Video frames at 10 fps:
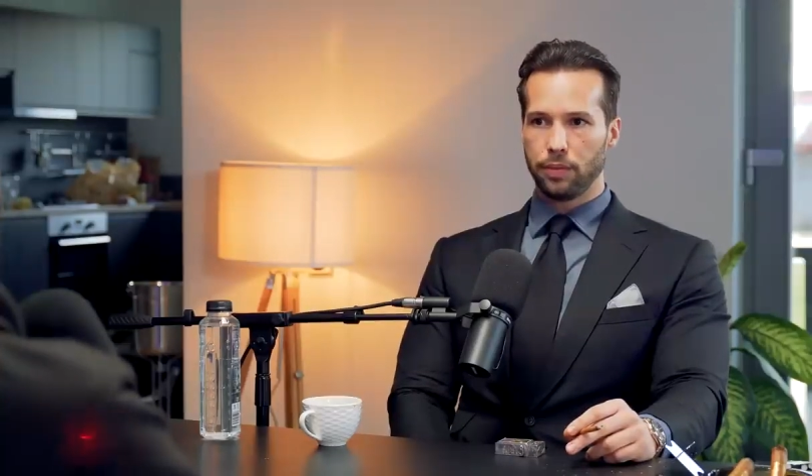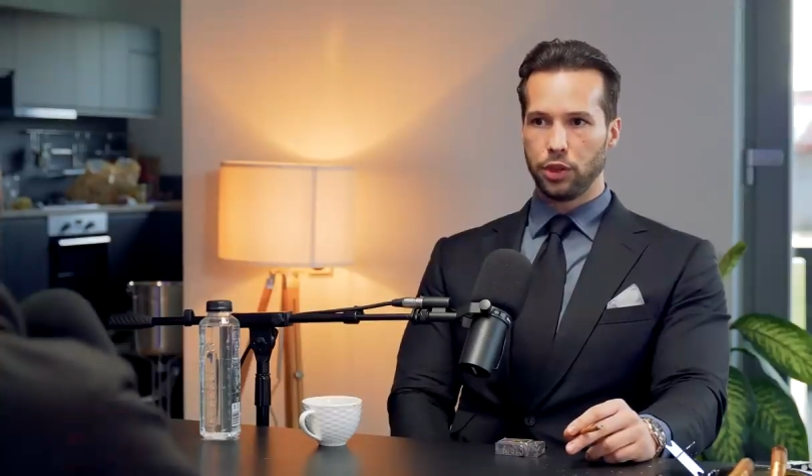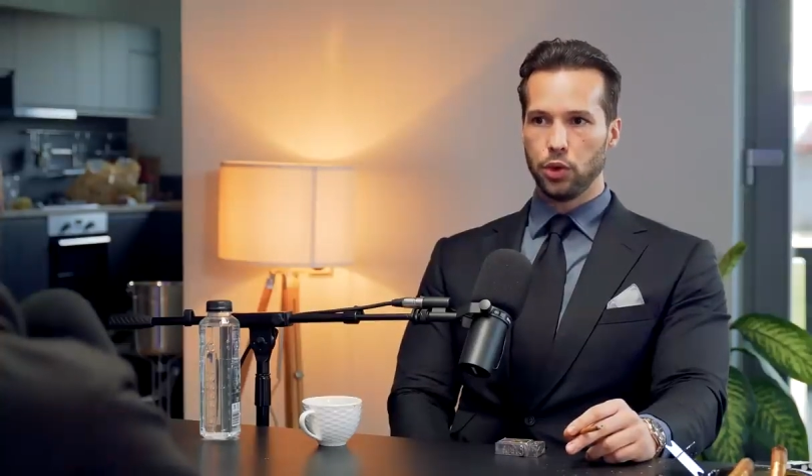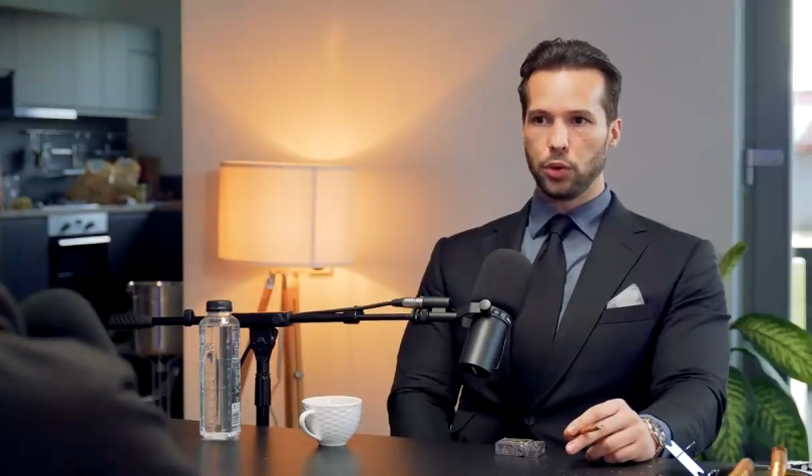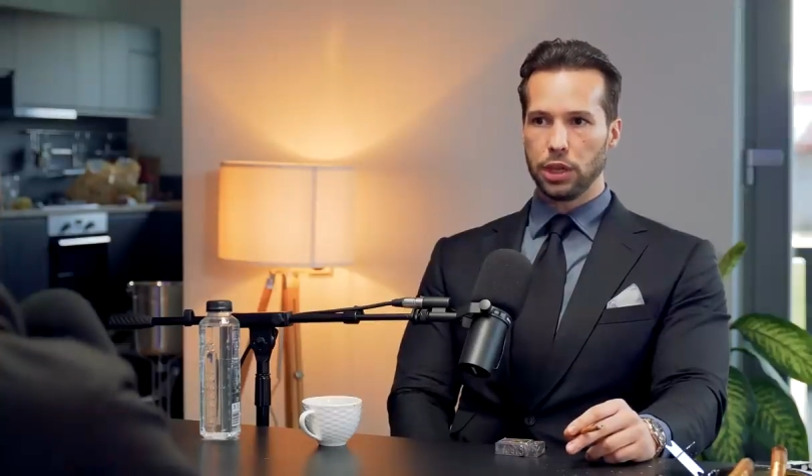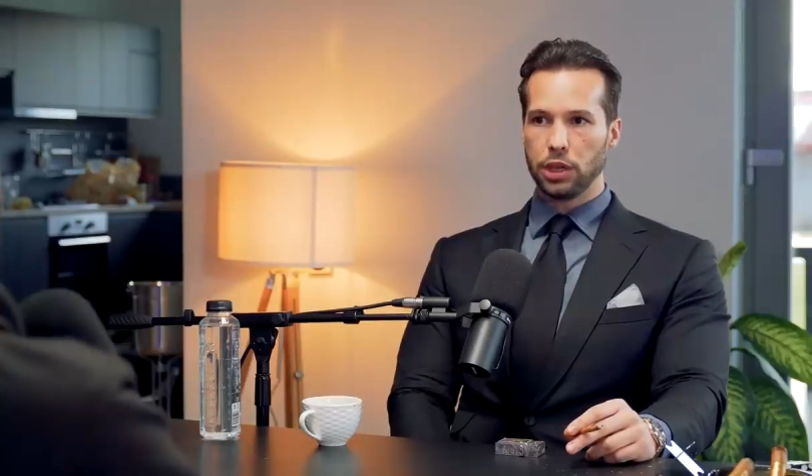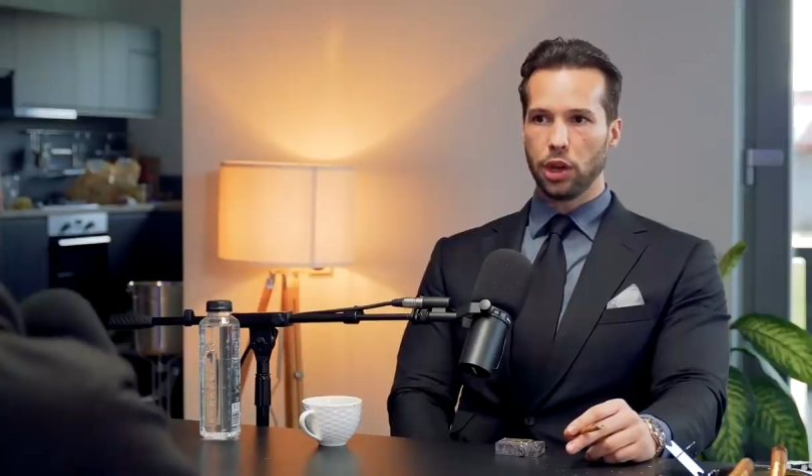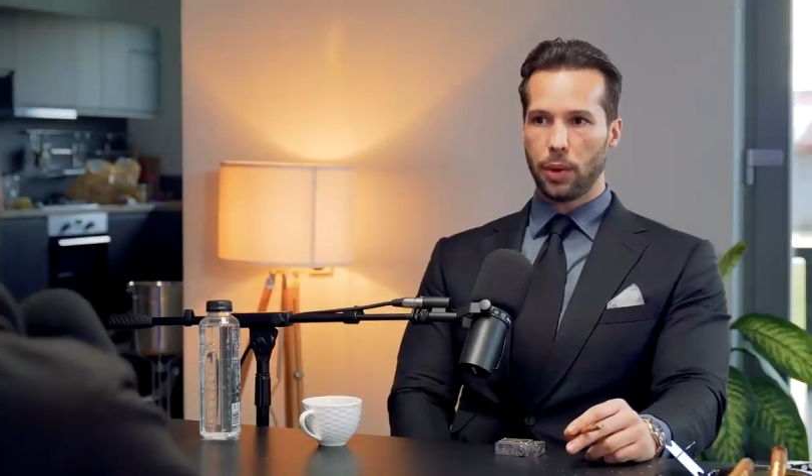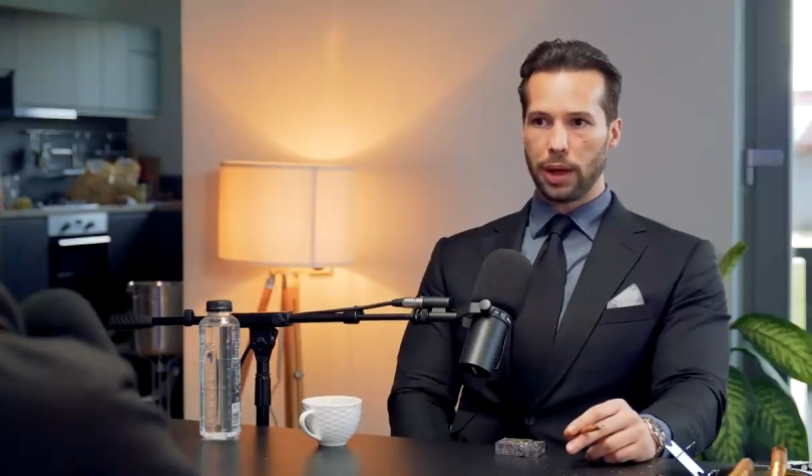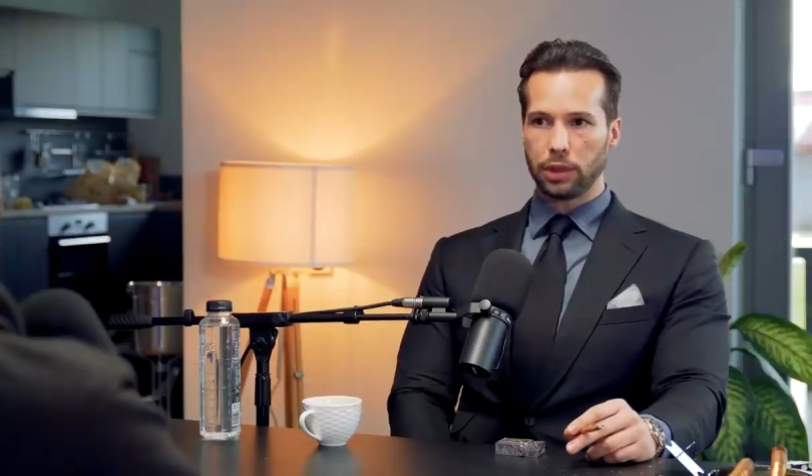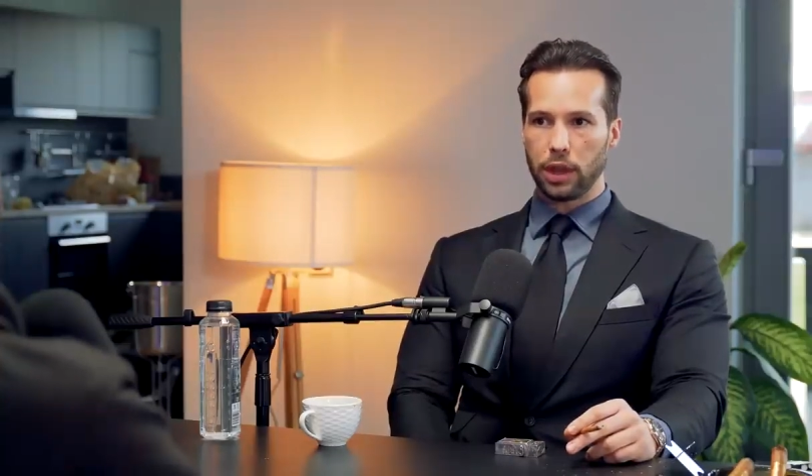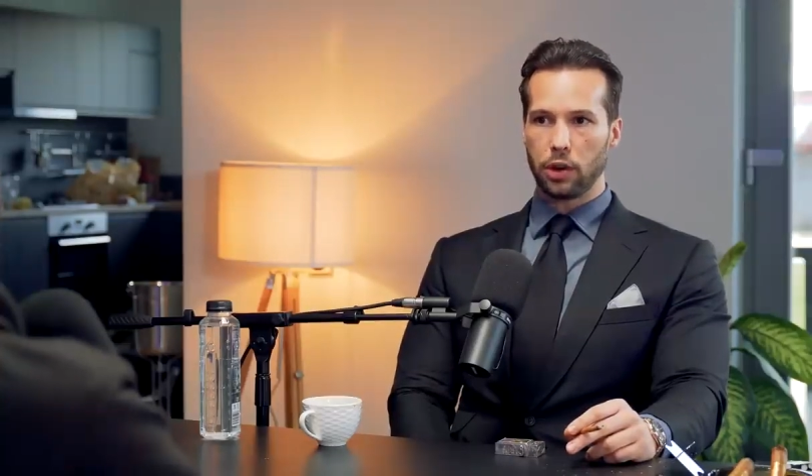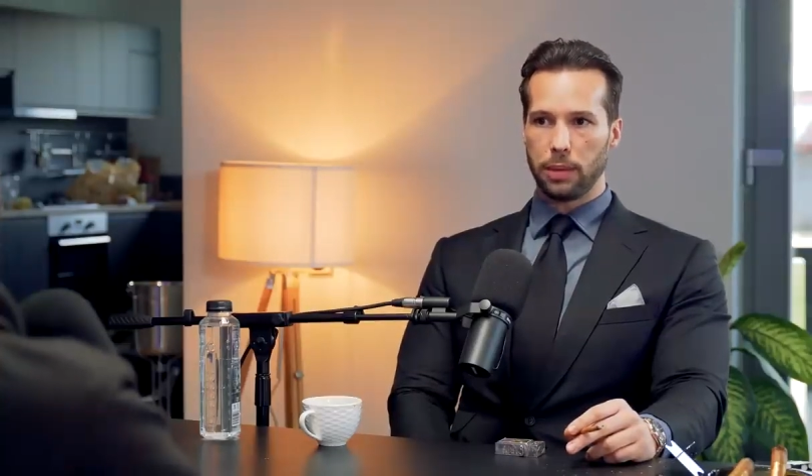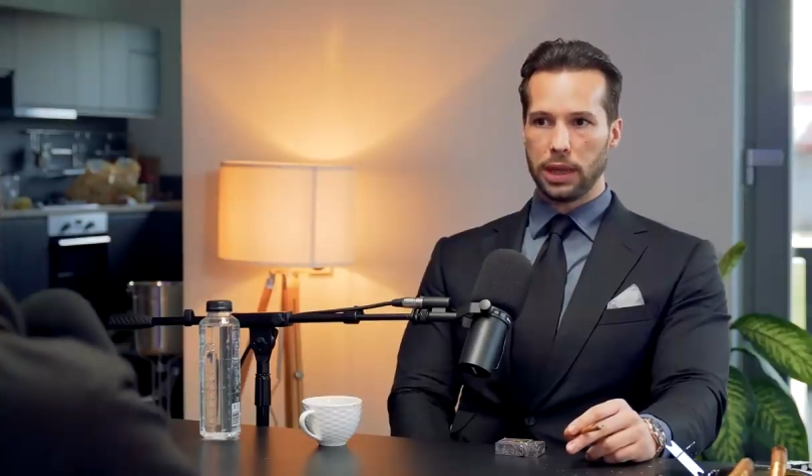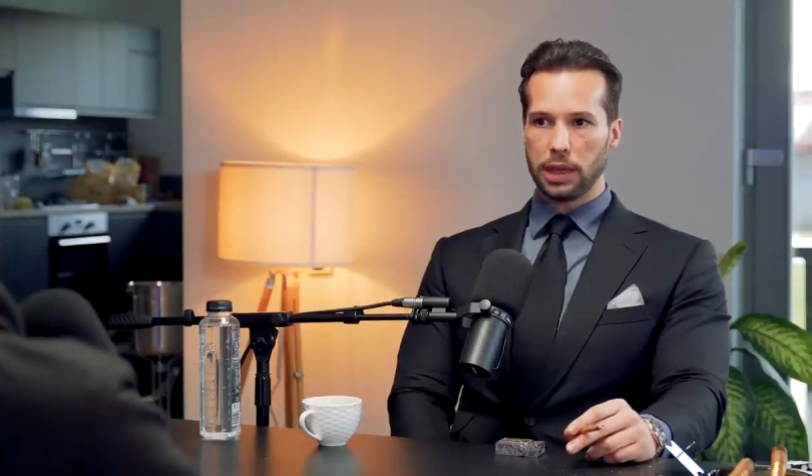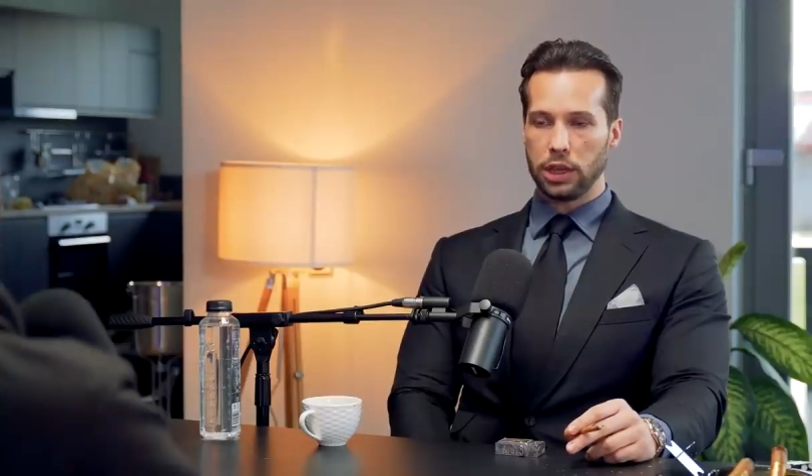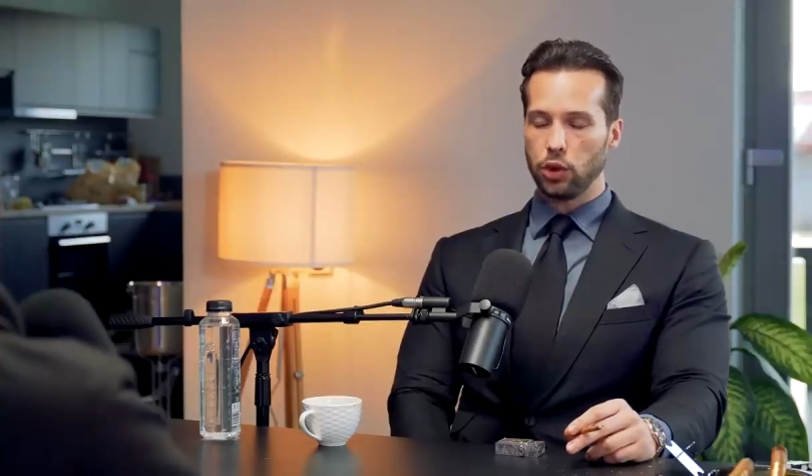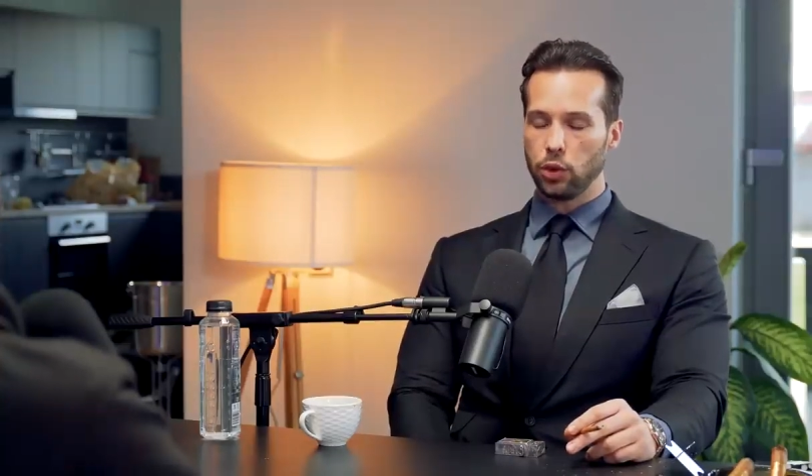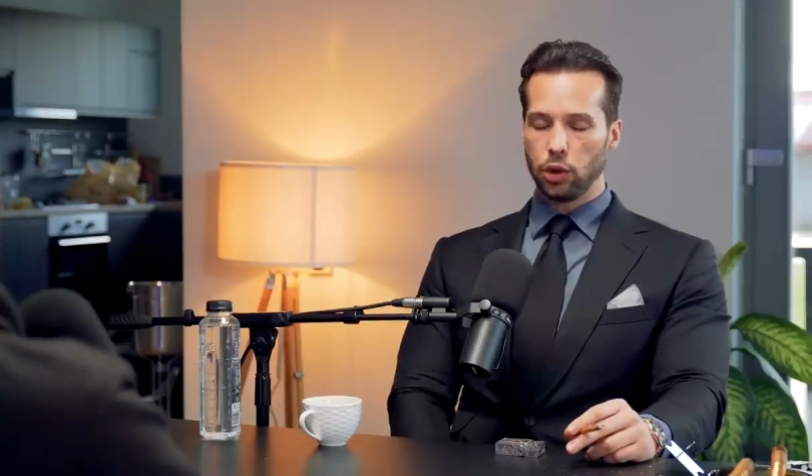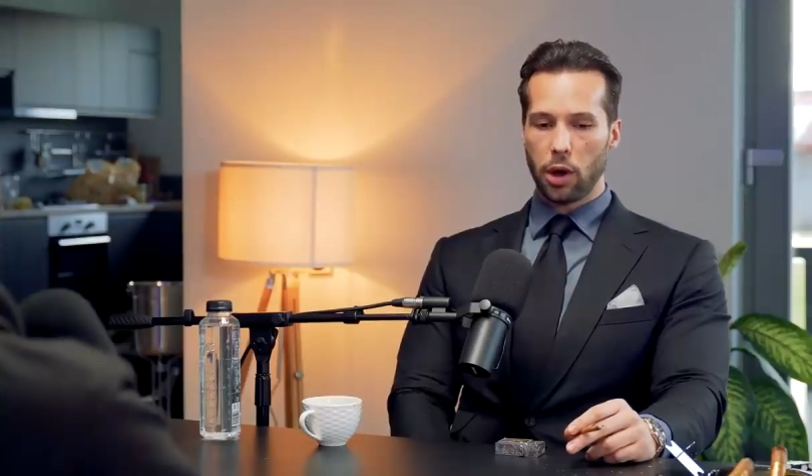You can go out there and make it, and
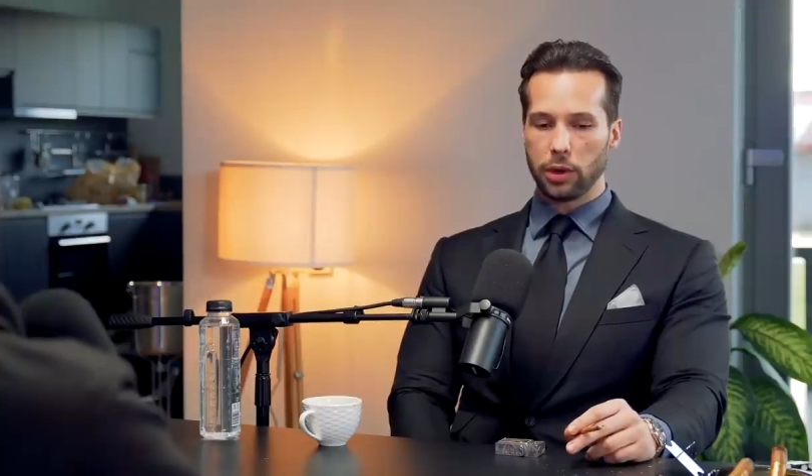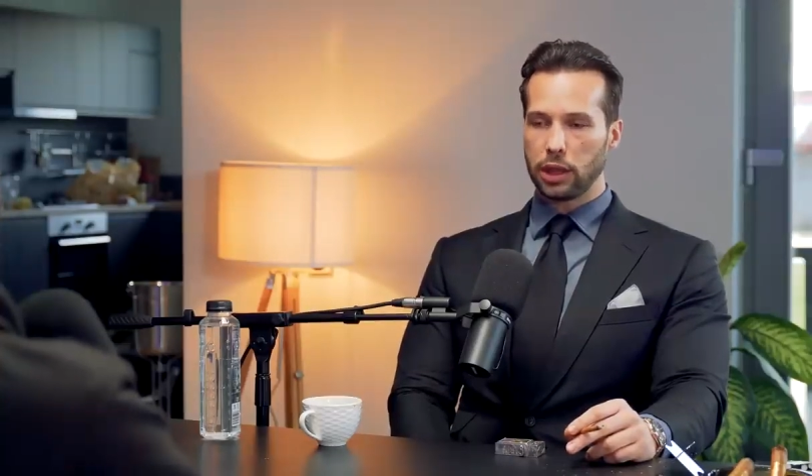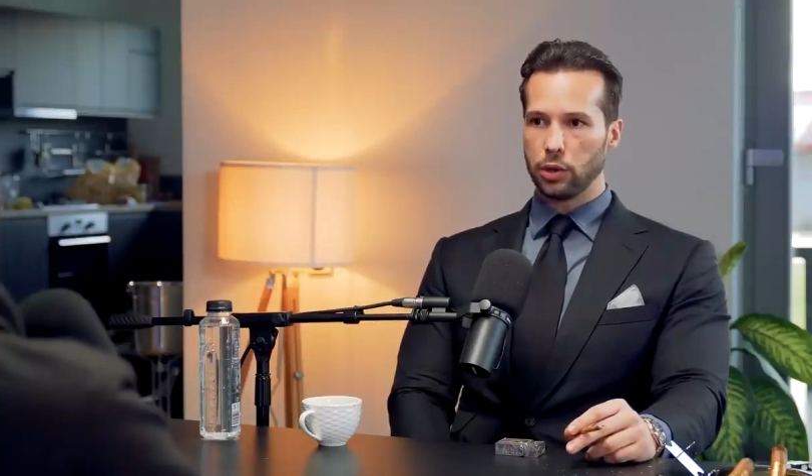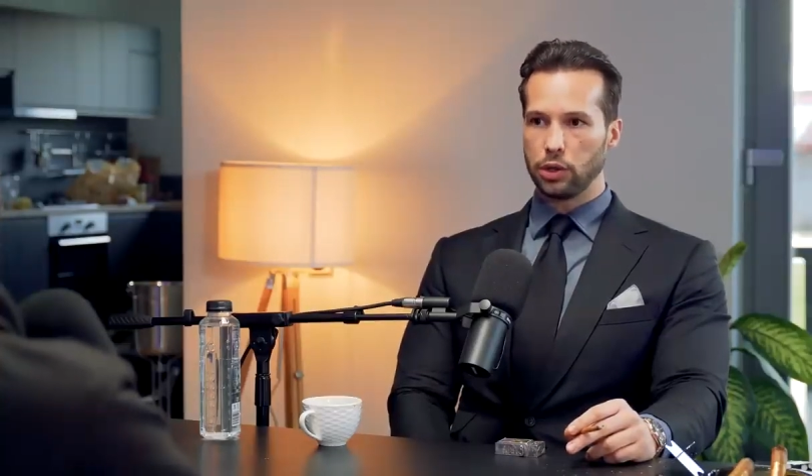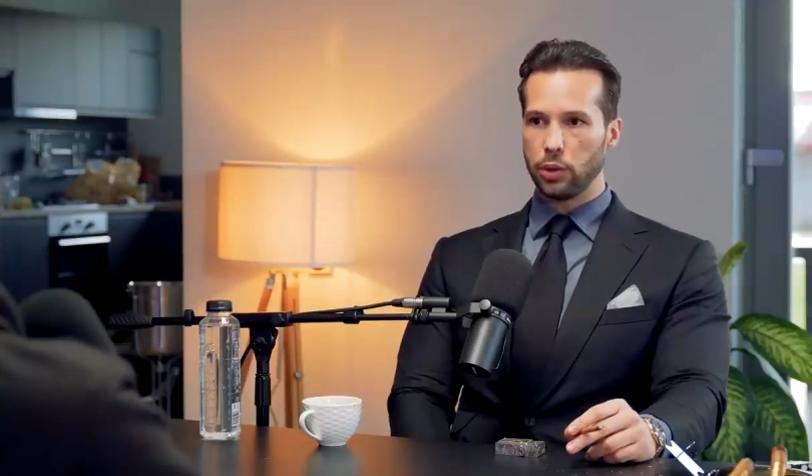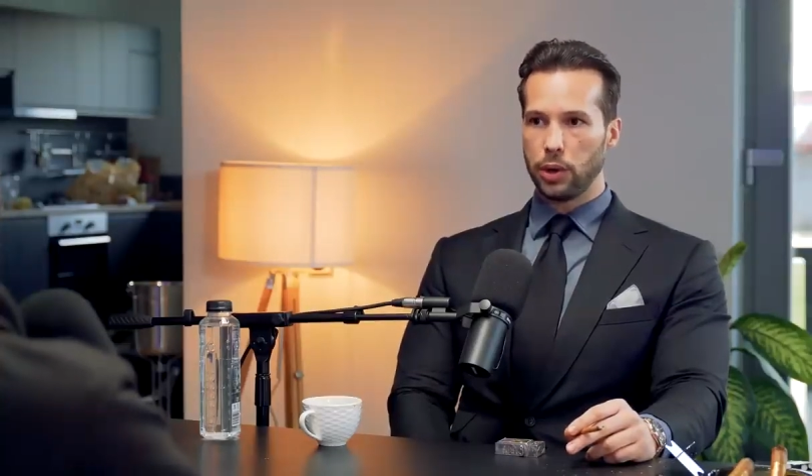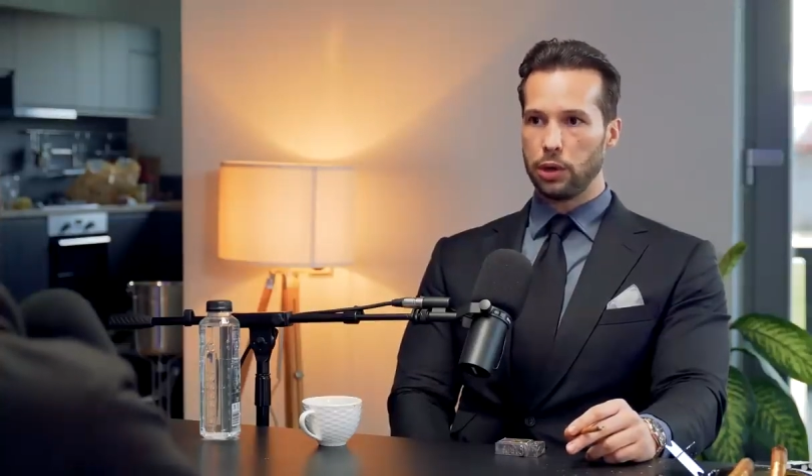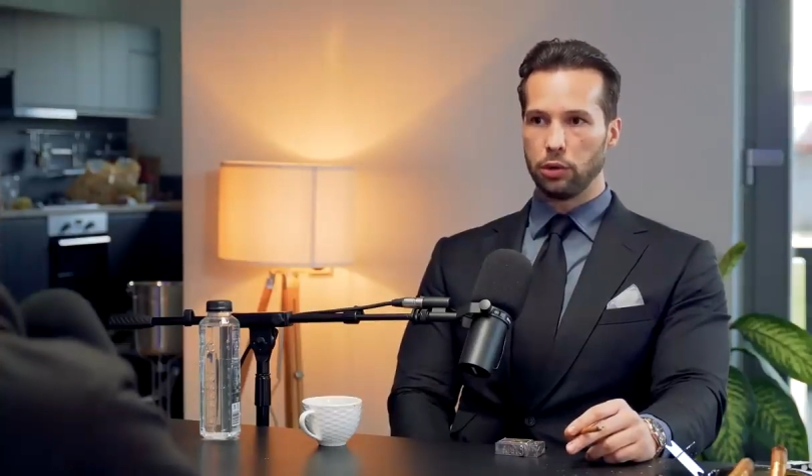you can go out there and do it,